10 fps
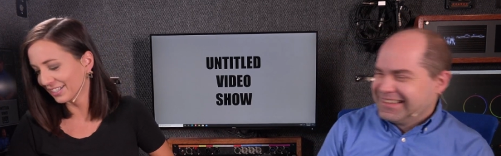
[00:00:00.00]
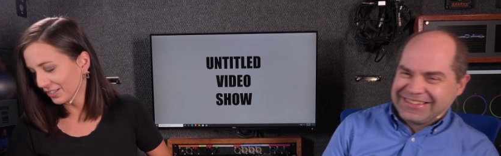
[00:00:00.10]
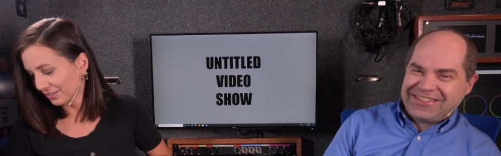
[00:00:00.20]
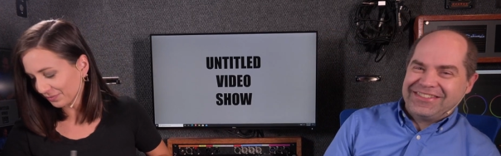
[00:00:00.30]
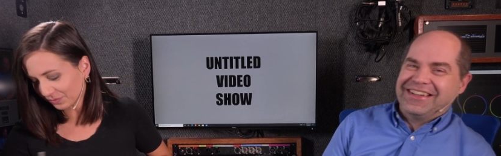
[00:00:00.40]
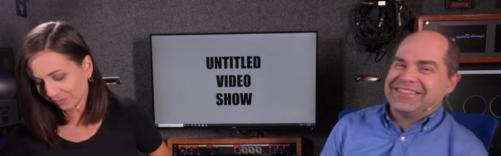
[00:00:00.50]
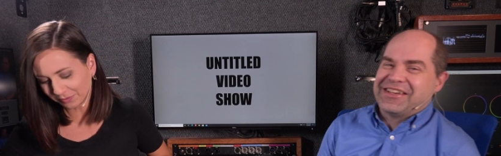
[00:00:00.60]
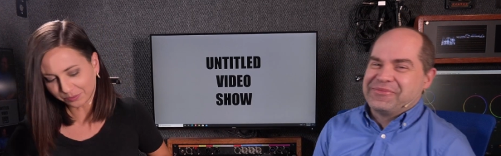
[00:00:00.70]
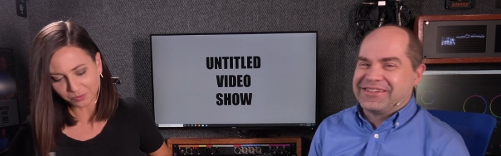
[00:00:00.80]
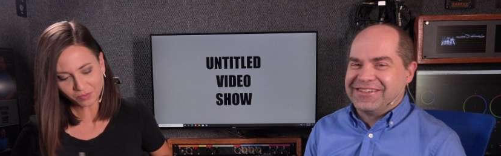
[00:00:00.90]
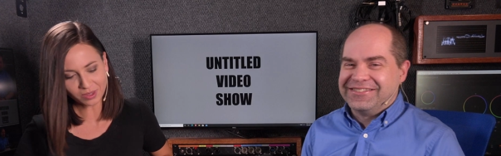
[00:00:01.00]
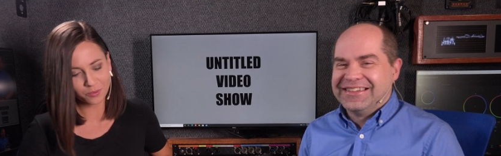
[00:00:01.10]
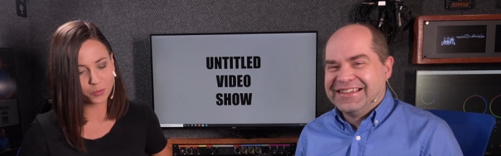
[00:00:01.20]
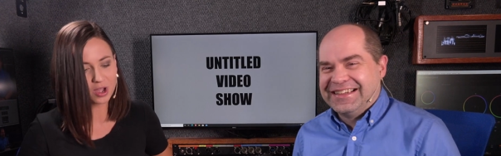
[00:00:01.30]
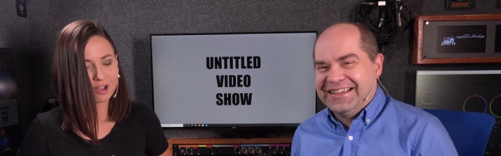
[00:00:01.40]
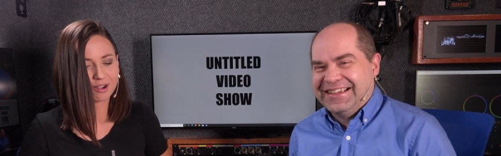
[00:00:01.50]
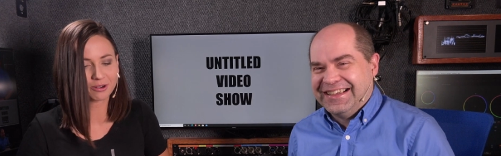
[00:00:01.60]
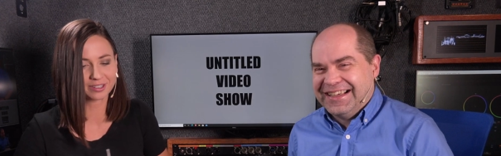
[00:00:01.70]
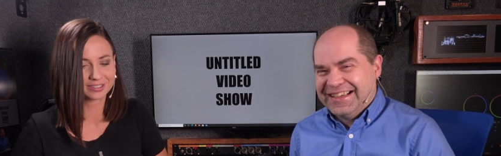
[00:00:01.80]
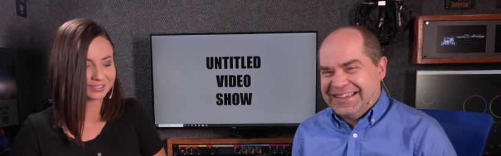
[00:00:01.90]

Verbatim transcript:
Speaker 1: She's not dumb at all.
Speaker 2: Whoa.